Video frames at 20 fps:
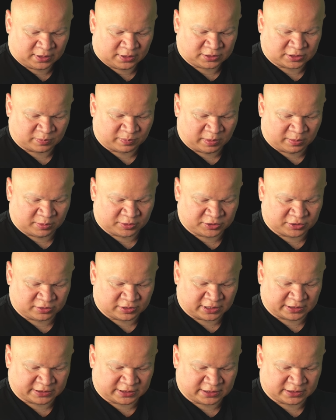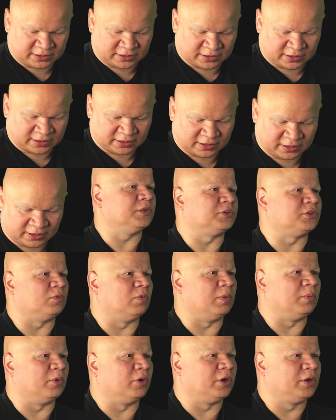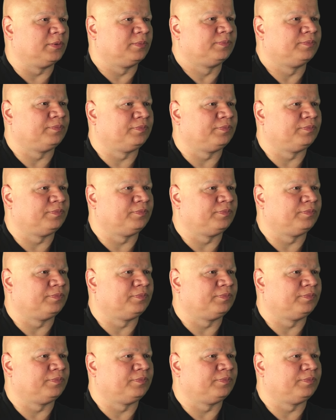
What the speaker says: Some people shoot like this. Let's do one more.